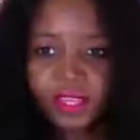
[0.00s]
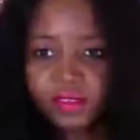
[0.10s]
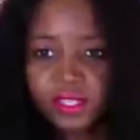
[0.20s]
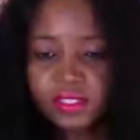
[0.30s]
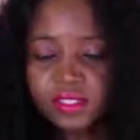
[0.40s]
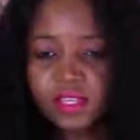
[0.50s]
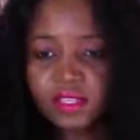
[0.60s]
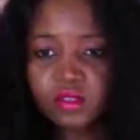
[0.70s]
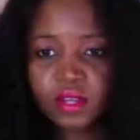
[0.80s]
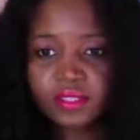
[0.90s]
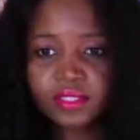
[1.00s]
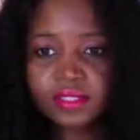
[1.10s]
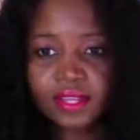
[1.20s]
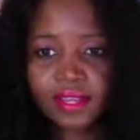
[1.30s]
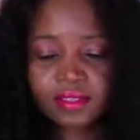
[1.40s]
does not
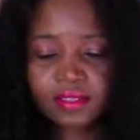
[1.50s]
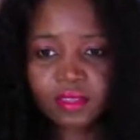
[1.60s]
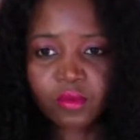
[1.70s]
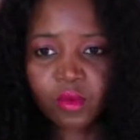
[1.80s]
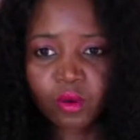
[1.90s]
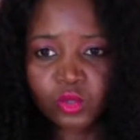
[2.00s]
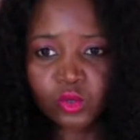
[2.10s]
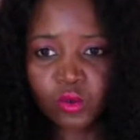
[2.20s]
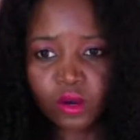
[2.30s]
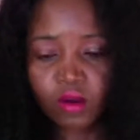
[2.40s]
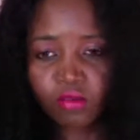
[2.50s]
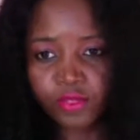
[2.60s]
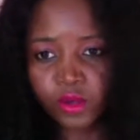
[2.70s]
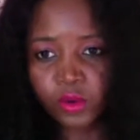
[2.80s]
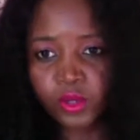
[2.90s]
let the wrongdoer off
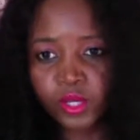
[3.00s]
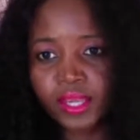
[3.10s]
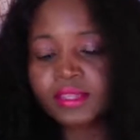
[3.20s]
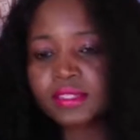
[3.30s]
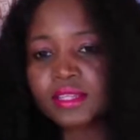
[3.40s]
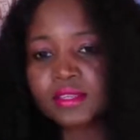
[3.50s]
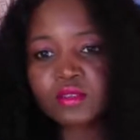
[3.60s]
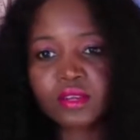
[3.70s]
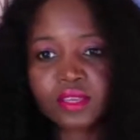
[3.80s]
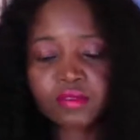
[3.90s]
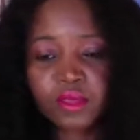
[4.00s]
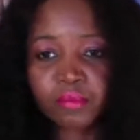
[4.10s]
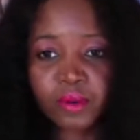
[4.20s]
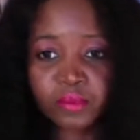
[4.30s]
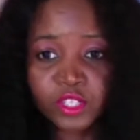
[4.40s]
the hook, and it does not give them
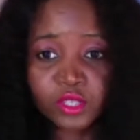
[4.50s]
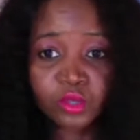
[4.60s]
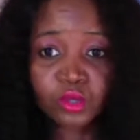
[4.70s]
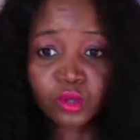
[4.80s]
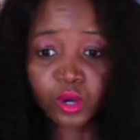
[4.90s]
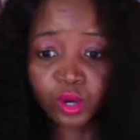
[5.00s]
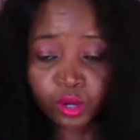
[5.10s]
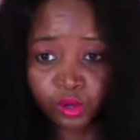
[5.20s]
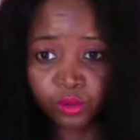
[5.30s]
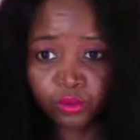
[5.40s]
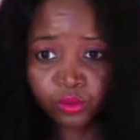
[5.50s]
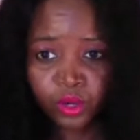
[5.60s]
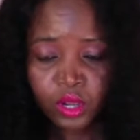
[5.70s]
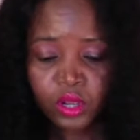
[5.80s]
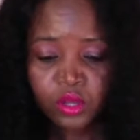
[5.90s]
permission to hurt you.
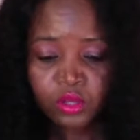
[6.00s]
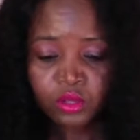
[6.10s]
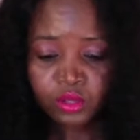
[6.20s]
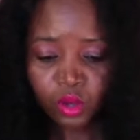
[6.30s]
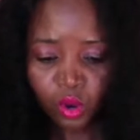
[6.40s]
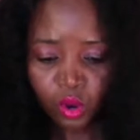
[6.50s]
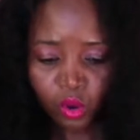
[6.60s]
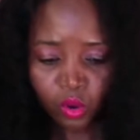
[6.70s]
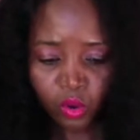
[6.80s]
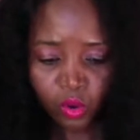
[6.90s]
So